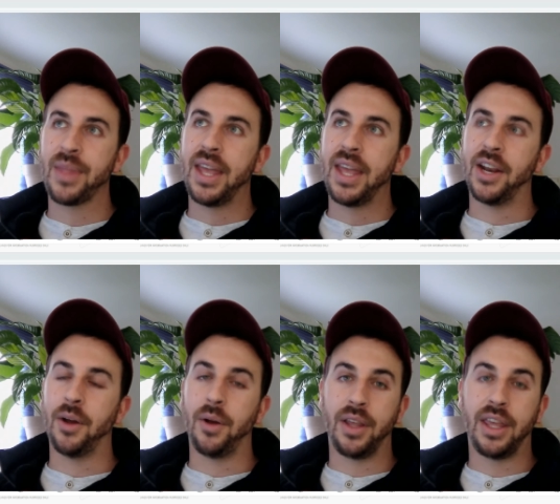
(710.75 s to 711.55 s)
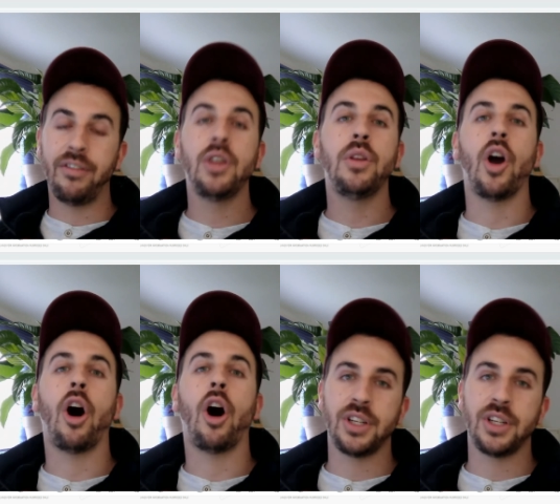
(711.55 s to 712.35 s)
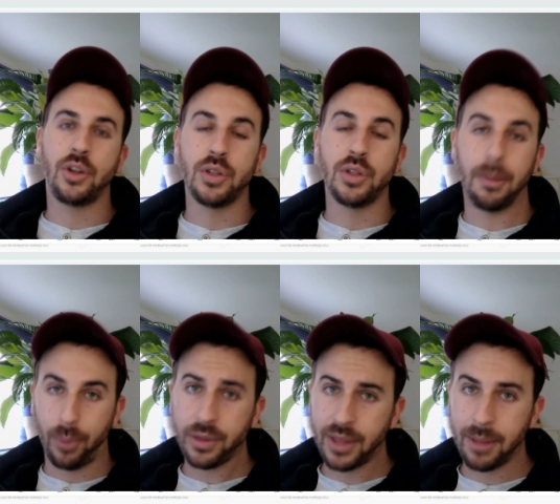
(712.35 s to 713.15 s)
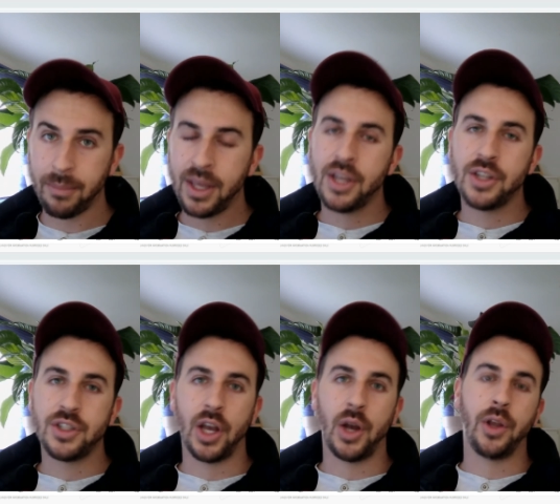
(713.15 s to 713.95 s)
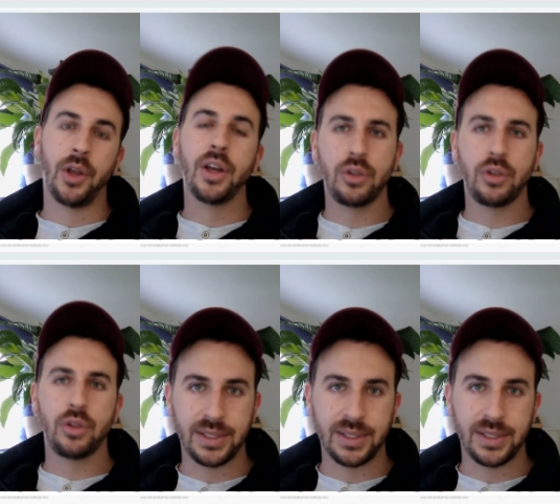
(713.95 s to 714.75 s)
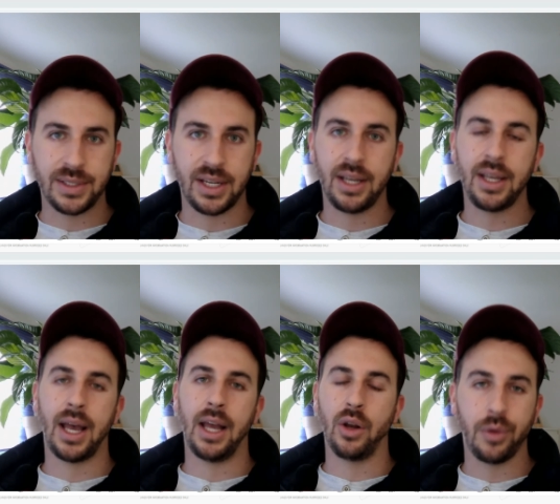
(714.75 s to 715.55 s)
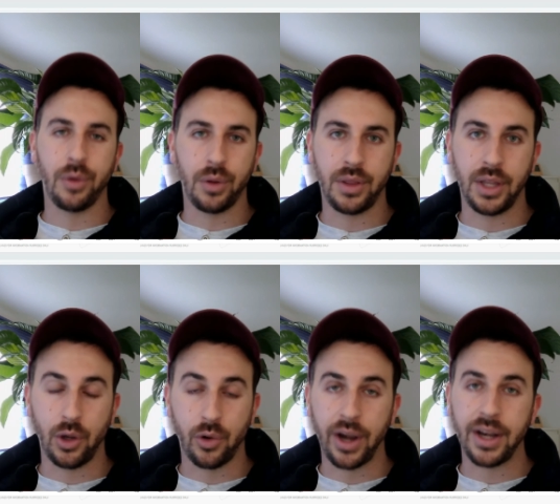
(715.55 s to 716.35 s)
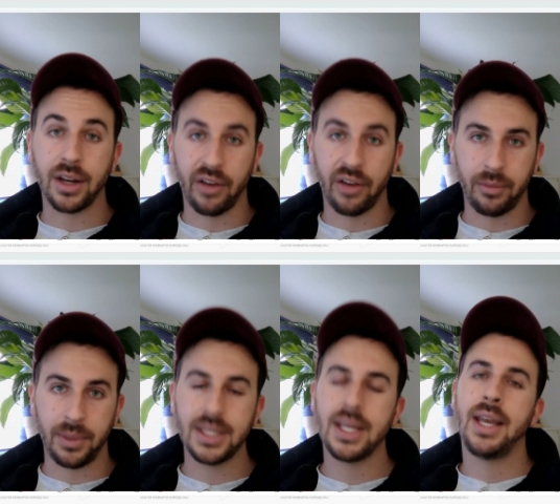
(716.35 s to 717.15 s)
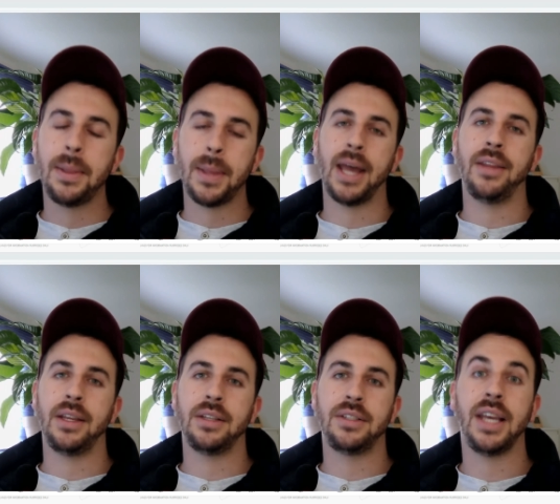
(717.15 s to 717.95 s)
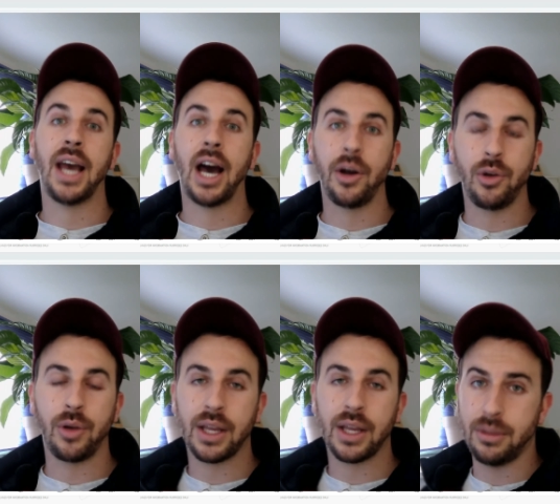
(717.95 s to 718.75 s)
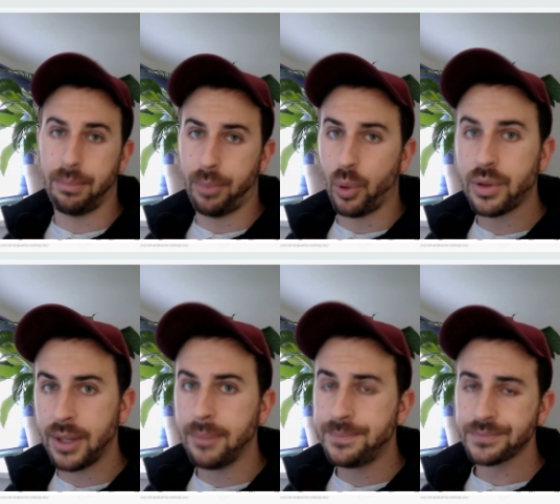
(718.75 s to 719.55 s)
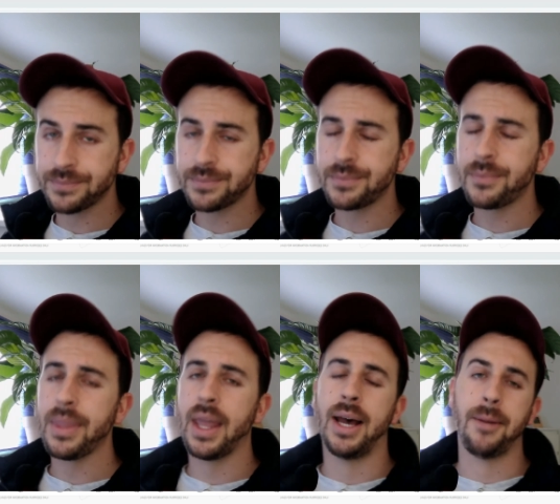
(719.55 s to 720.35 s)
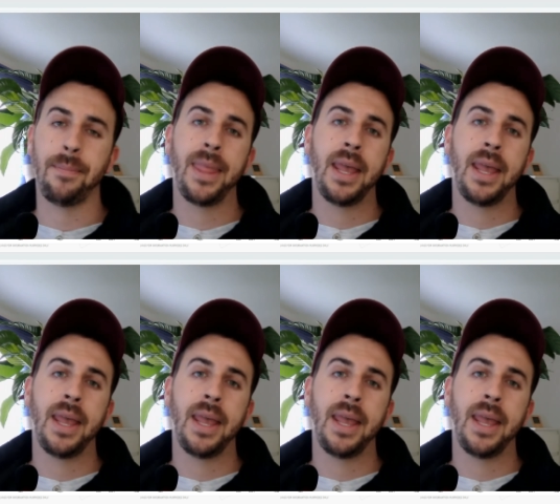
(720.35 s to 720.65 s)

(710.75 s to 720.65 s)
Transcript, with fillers: you know, given you the option to support them. So you can go onto Twitter, uh, look for the Ukrainian government, and then see how you can support them. Um,